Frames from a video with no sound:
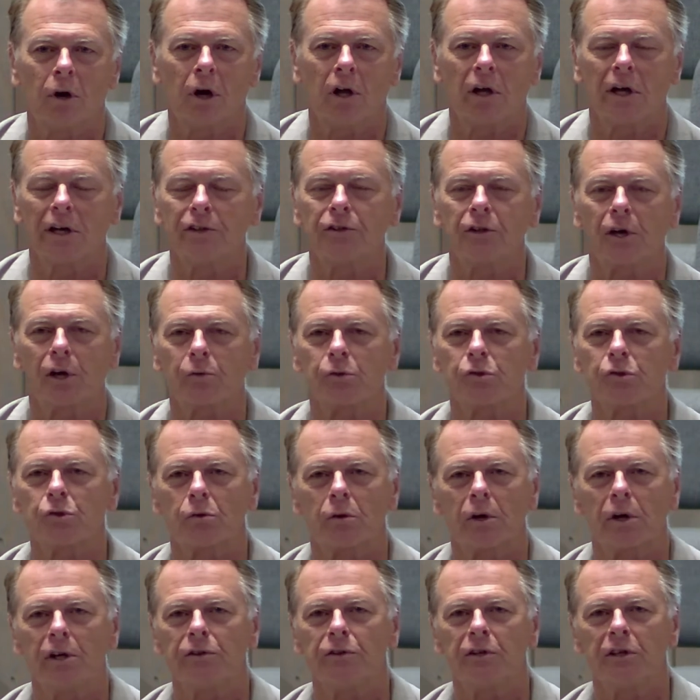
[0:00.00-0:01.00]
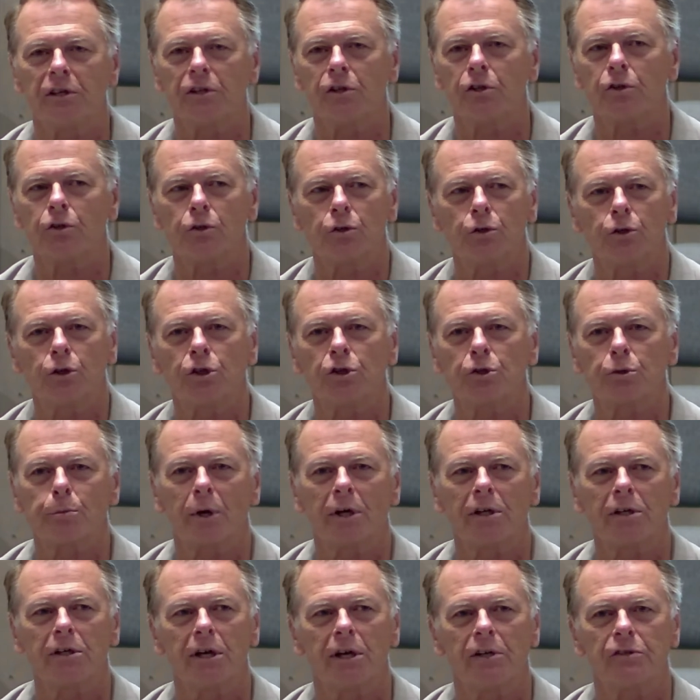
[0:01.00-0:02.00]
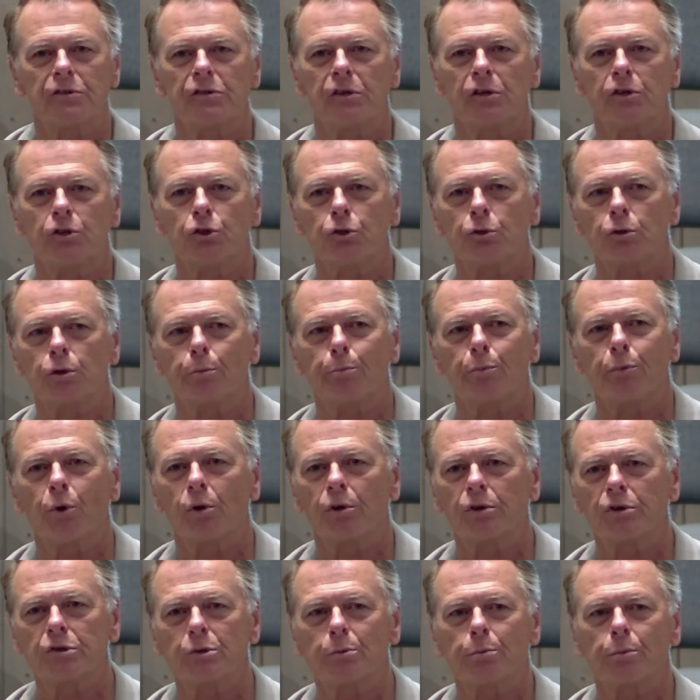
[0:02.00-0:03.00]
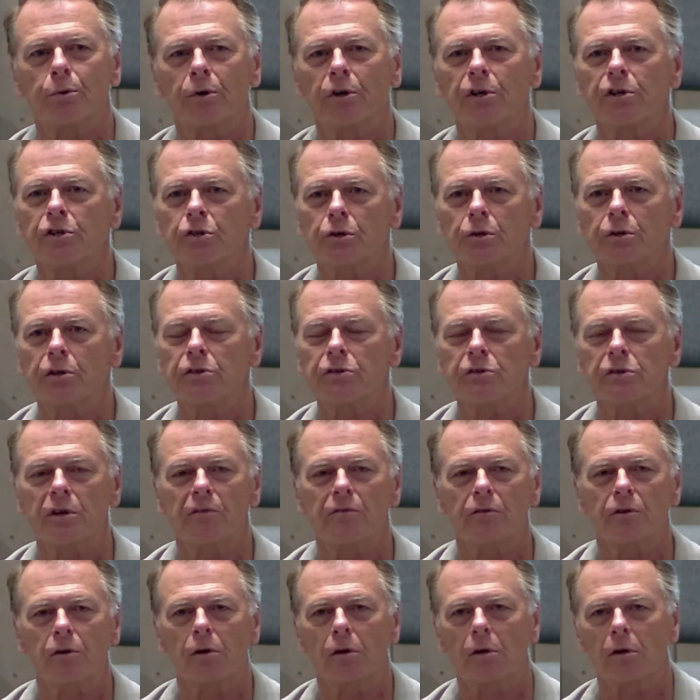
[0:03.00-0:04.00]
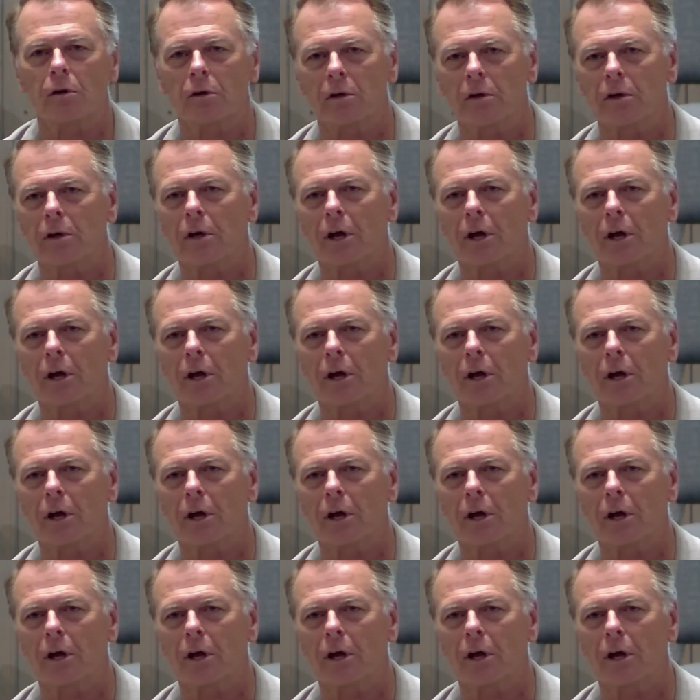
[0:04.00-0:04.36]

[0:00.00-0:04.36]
I thought it was the right thing to do because my dad says you're the poorest preacher he's ever heard.